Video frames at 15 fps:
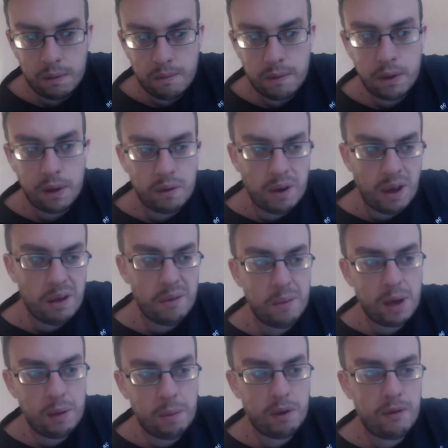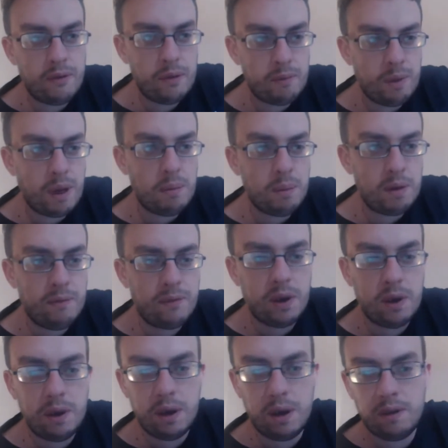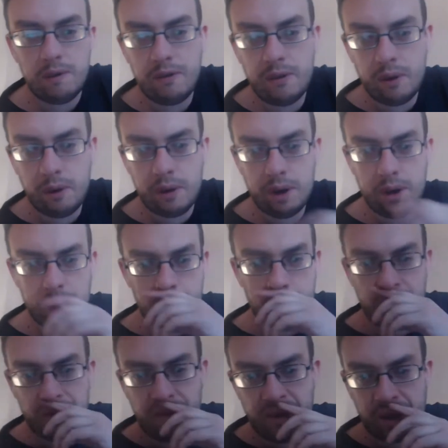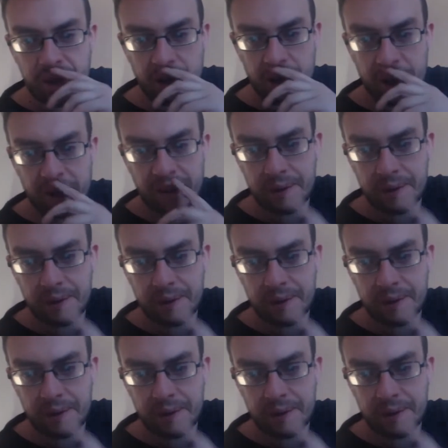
Maybe 13, £14, I think.